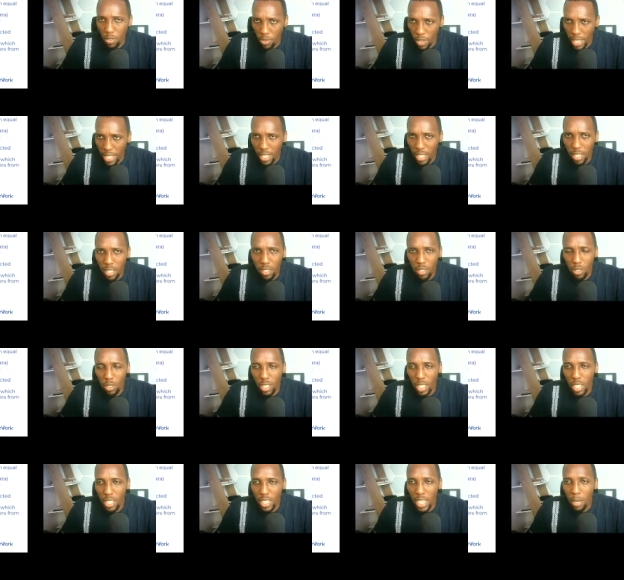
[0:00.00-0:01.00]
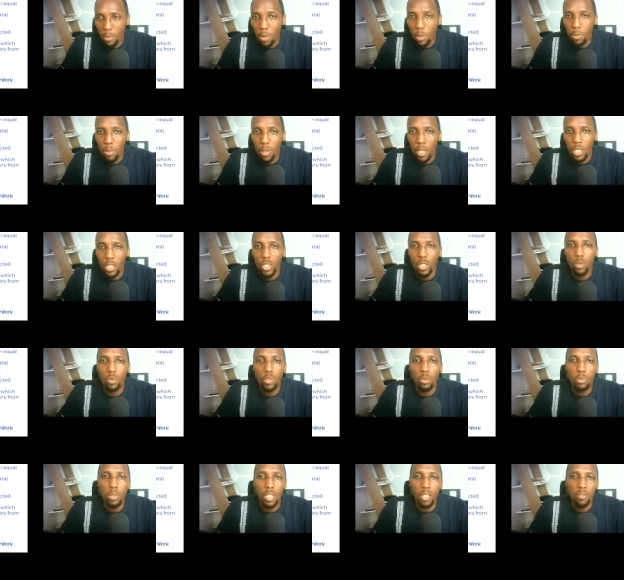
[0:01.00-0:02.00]
divided. So the entire
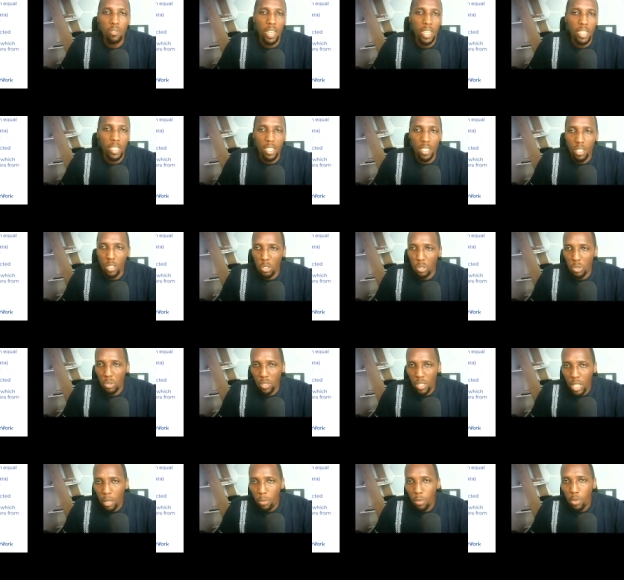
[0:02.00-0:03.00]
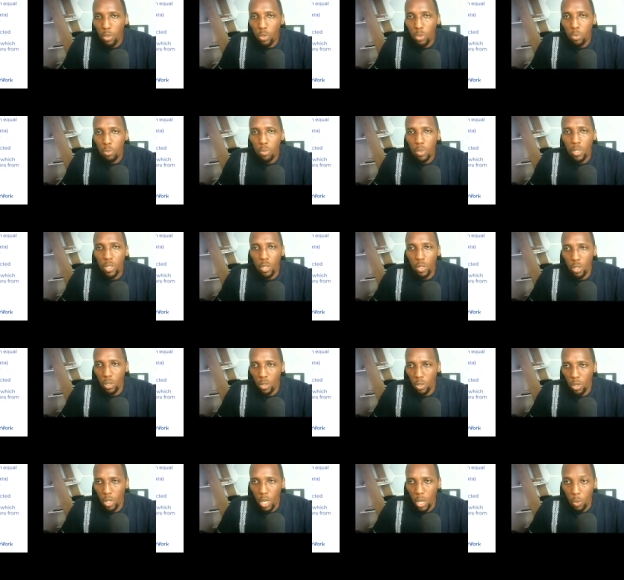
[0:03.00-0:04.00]
population would be divided into subgroups,
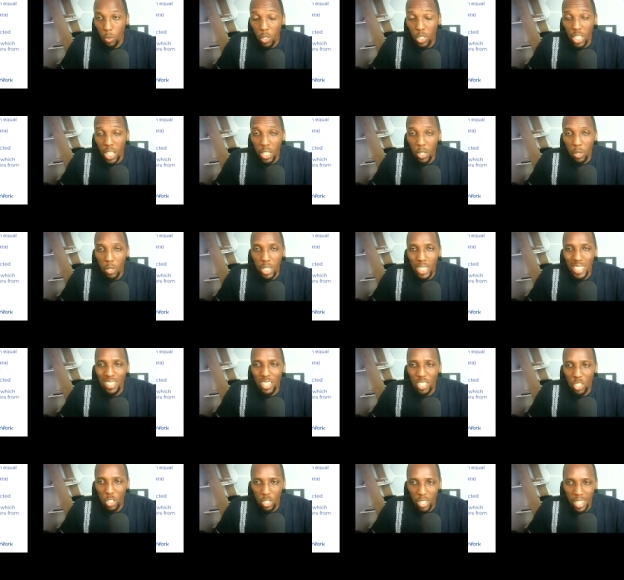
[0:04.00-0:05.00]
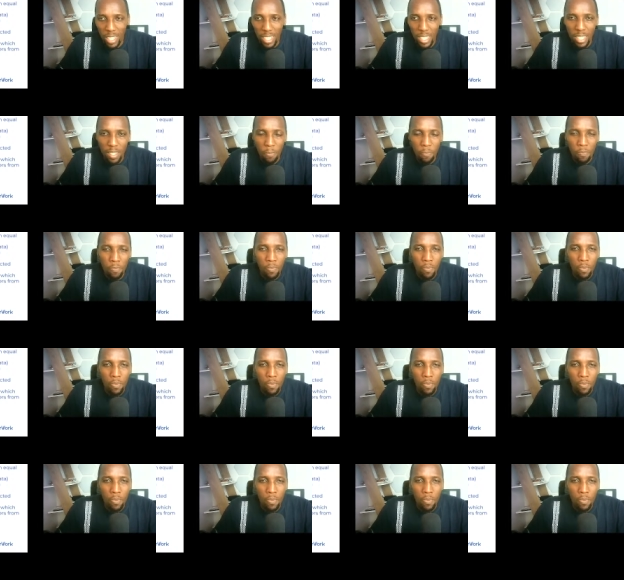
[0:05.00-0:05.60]
or which are known as strata,